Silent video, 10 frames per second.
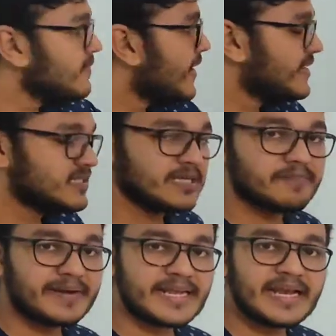that is
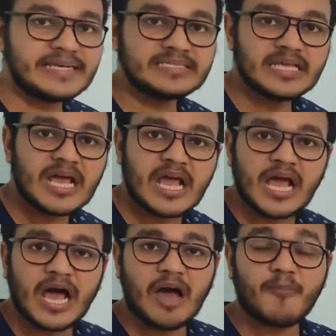the petal is
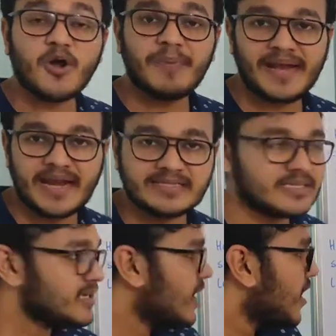
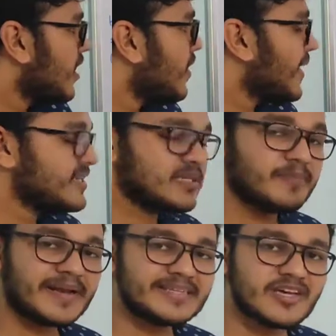polypetalous, that is the
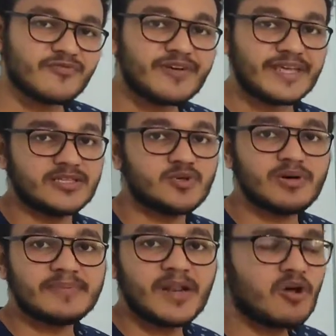petals are free, so
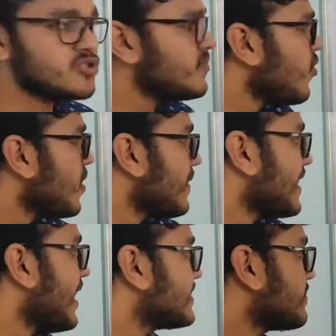it belongs to the
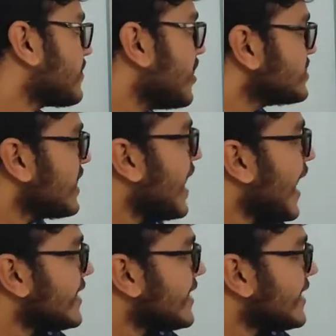Polypetalae subclass.